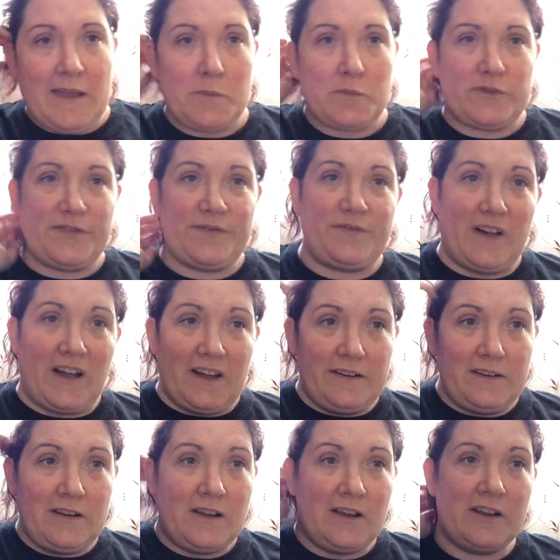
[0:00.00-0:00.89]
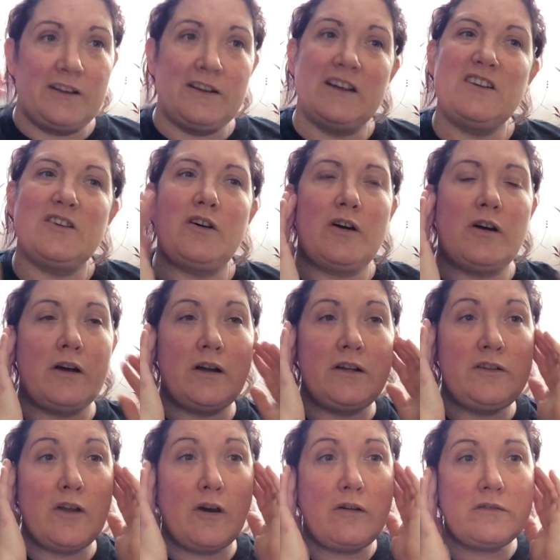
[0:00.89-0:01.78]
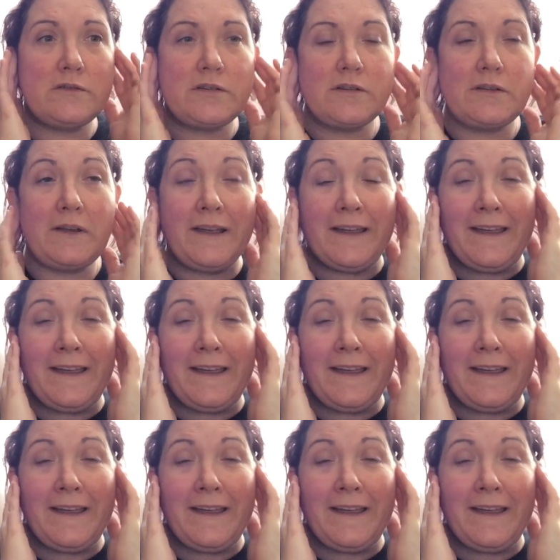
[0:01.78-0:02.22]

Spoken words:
was fun. Oh, not.